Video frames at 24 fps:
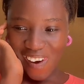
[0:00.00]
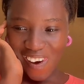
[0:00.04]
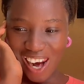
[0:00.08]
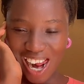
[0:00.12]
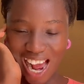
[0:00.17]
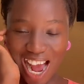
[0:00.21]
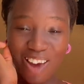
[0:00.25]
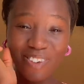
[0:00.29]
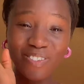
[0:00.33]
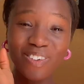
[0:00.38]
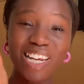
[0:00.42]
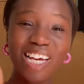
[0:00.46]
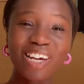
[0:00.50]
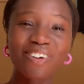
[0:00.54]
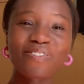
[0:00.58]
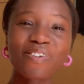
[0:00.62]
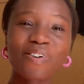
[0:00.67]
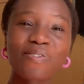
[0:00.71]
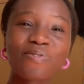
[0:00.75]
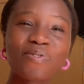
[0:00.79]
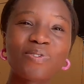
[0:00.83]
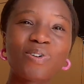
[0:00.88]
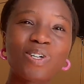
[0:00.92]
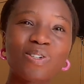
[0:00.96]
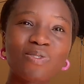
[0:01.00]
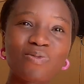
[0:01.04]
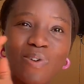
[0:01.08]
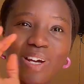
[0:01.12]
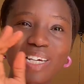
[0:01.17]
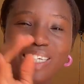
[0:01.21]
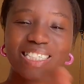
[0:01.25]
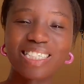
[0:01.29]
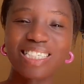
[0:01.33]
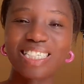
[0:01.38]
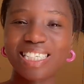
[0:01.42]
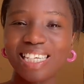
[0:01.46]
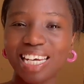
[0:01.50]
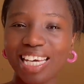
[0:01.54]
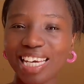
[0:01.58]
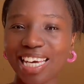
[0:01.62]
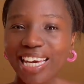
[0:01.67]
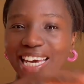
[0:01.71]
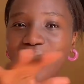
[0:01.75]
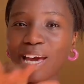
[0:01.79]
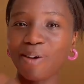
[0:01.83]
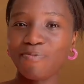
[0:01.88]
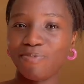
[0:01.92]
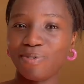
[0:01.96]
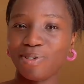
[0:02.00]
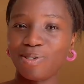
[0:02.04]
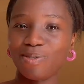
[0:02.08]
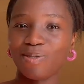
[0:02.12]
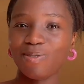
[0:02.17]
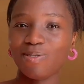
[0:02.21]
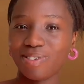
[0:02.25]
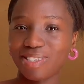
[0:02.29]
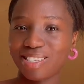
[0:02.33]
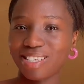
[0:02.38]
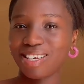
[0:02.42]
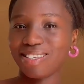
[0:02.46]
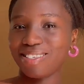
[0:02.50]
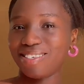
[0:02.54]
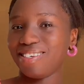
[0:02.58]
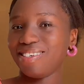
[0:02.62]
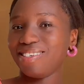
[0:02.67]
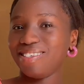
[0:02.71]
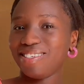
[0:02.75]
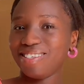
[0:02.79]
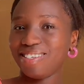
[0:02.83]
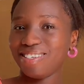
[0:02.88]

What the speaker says: I feel like February was when the Shege episode started.